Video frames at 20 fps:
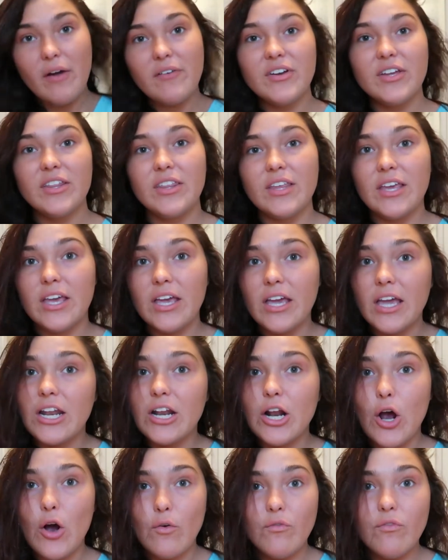everything
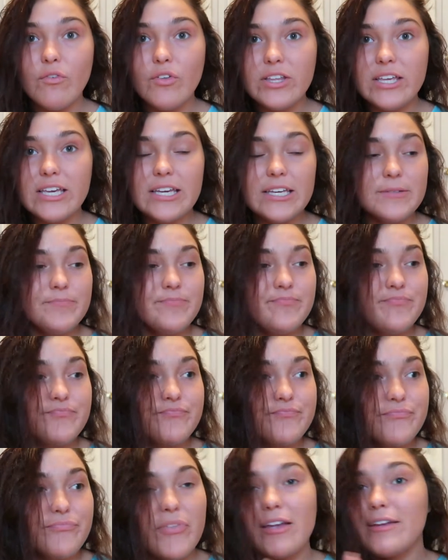and hopefully
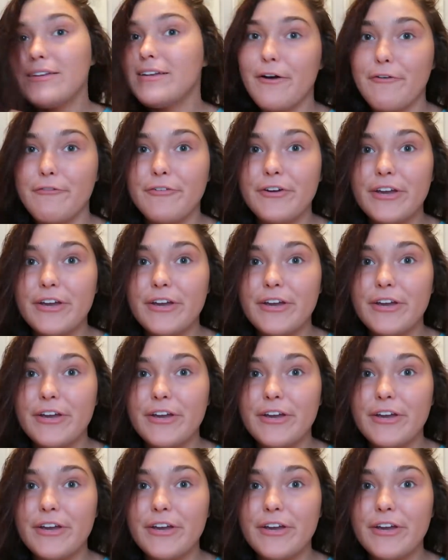not